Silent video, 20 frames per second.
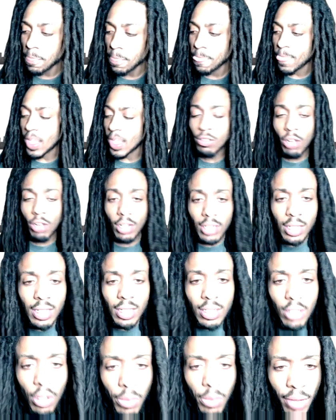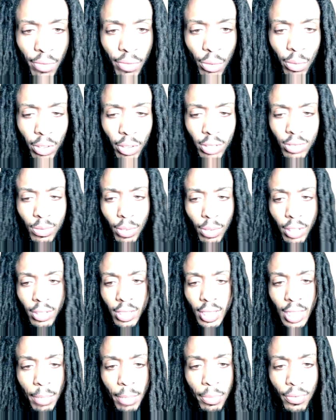It's all good though. Whatever works,
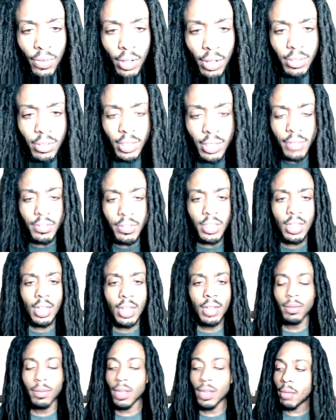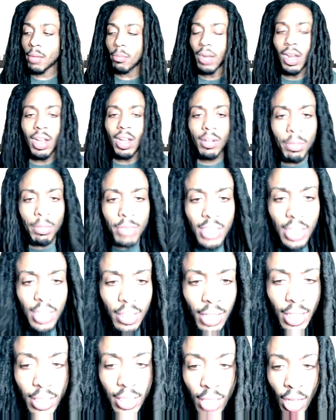because I'm gonna fuck with it every time. But I'm gonna tell you
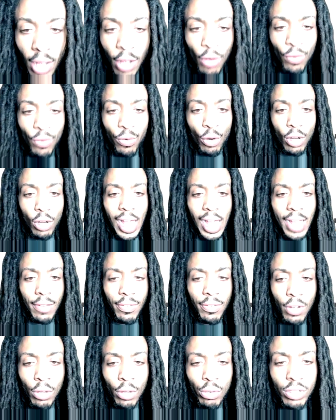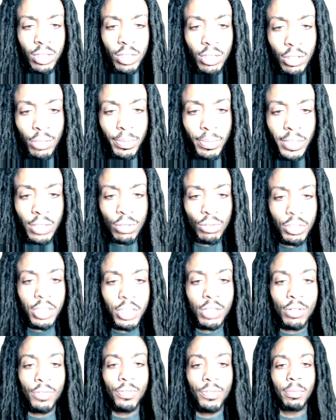this: For Life was a little bit too
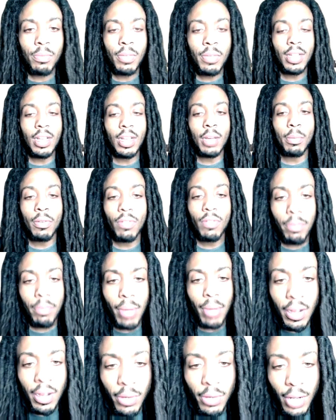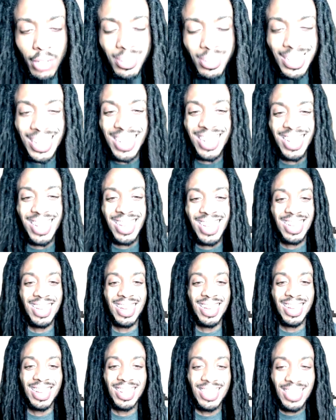chill for me coming from Power. I was like,
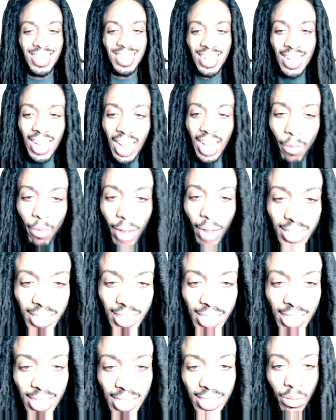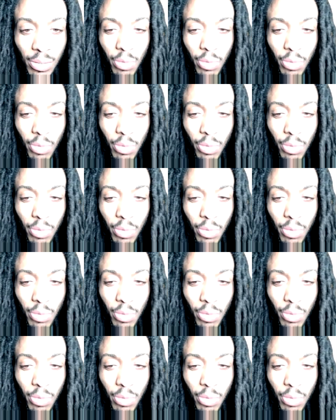I watched season